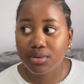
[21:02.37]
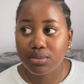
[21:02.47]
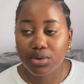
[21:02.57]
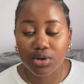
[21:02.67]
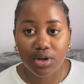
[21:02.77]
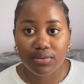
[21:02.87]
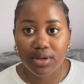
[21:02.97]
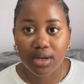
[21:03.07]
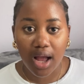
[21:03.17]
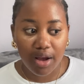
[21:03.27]
we're not
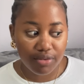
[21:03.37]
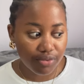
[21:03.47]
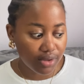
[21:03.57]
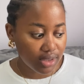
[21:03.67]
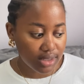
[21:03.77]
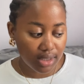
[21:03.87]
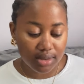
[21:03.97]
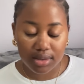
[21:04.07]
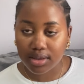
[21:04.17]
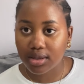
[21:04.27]
even half inside
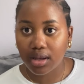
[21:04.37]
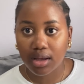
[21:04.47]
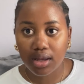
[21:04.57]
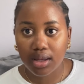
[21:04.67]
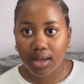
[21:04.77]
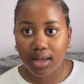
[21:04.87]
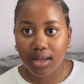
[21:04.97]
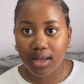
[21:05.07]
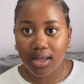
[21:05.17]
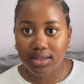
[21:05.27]
the year,
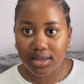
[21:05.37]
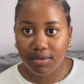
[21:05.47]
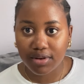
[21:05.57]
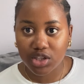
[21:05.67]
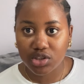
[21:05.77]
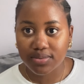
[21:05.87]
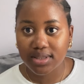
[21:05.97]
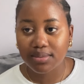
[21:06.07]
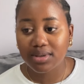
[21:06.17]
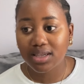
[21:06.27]
and I've achieved
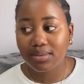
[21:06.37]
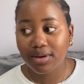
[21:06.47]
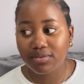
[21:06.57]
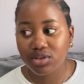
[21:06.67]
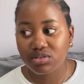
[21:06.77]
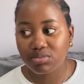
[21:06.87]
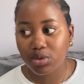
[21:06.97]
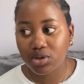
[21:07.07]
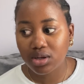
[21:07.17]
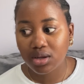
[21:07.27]
something in my vision
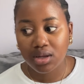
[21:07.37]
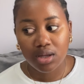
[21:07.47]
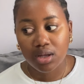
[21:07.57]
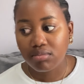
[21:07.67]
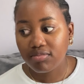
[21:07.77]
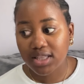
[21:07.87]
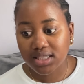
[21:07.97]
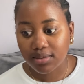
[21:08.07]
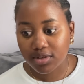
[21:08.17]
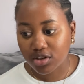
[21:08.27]
board. It means
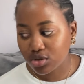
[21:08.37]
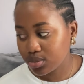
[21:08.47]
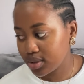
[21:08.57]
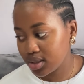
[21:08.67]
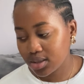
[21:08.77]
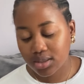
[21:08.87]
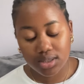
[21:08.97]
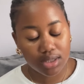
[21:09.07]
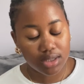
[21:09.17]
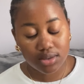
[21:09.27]
something to me.
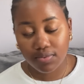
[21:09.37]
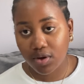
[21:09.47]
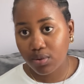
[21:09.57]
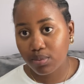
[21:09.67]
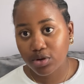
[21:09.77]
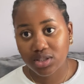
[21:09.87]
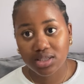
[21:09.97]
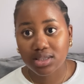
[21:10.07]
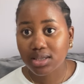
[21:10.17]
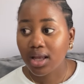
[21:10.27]
It's very
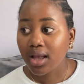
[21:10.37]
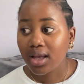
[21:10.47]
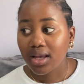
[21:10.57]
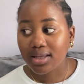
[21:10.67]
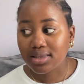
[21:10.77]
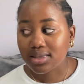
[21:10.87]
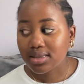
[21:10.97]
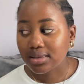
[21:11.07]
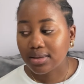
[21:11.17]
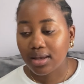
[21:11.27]
important. It's
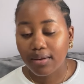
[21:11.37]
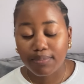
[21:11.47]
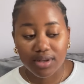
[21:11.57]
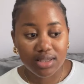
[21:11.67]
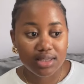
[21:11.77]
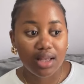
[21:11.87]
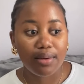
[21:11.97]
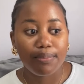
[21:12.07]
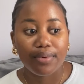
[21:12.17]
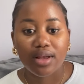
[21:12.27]
a big
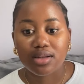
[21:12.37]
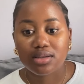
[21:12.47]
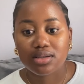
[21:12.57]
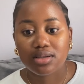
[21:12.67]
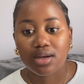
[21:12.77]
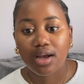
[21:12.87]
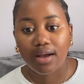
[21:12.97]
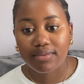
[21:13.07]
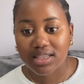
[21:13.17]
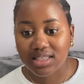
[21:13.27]
step, and
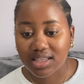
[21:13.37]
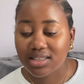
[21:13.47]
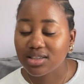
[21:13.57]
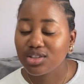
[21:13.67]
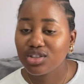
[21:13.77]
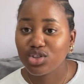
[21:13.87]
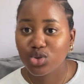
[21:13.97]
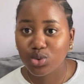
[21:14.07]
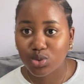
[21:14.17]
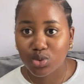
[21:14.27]
I'm excited
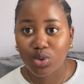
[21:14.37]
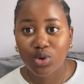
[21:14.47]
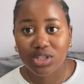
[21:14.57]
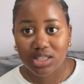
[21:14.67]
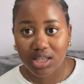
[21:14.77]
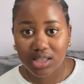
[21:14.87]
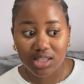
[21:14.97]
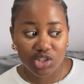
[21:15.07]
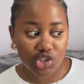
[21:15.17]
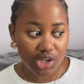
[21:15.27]
to start
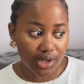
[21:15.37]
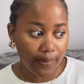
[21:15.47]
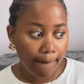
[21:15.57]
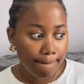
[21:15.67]
this journey.